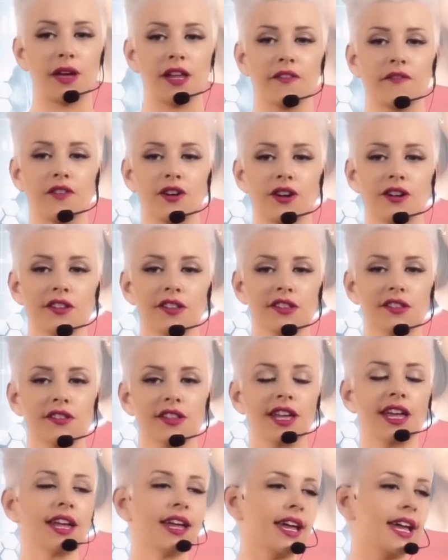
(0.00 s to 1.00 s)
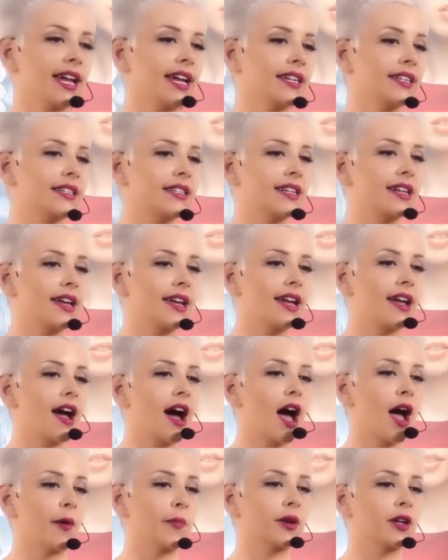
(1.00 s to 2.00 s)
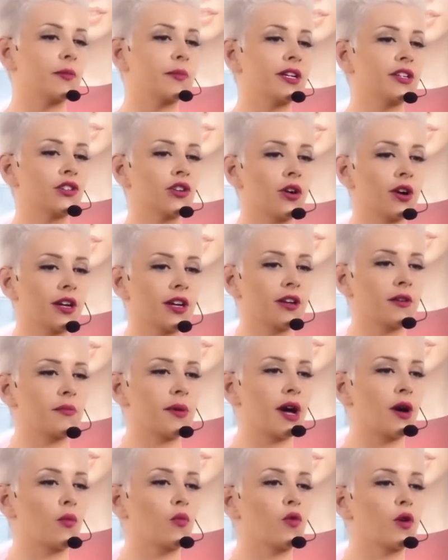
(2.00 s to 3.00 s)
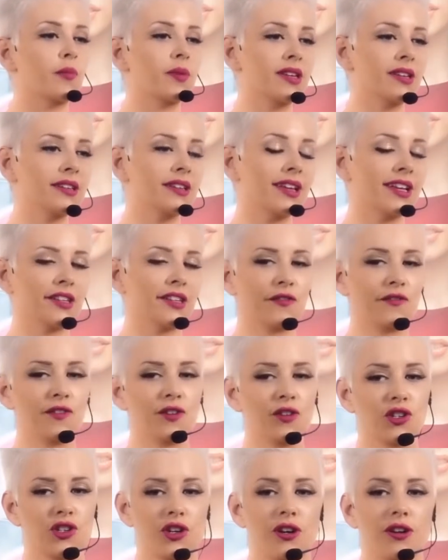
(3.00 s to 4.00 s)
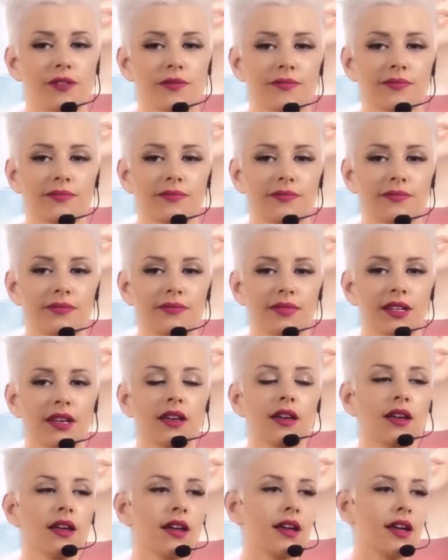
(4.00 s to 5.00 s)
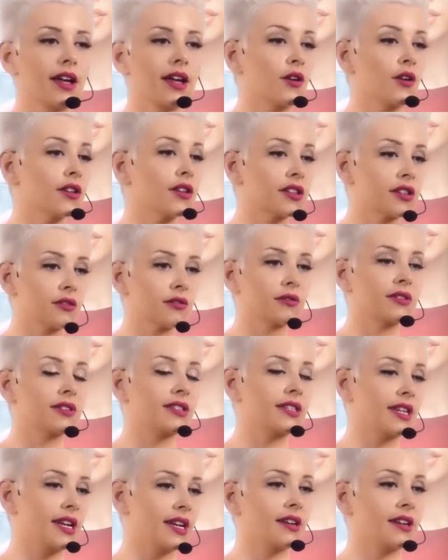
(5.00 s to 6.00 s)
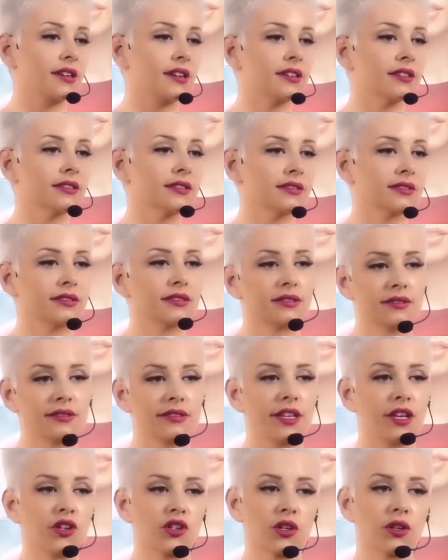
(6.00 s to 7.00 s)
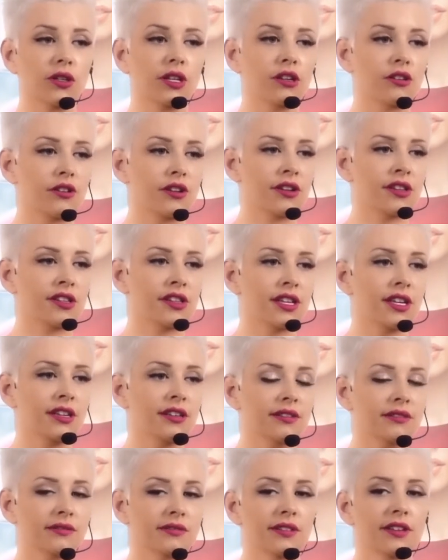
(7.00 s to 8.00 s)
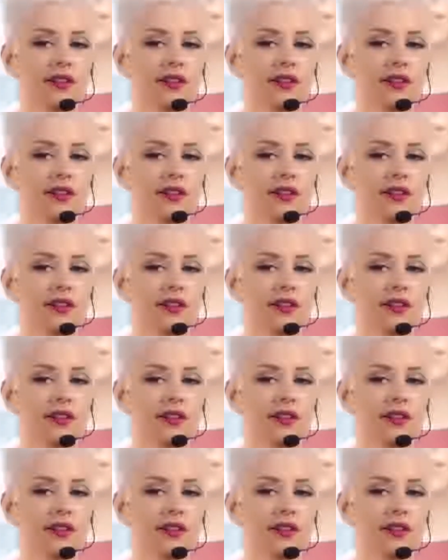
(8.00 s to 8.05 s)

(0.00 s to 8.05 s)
all over the internet under the handle Miss Metaverse, pushing the transhumanist agenda. Her father happens to be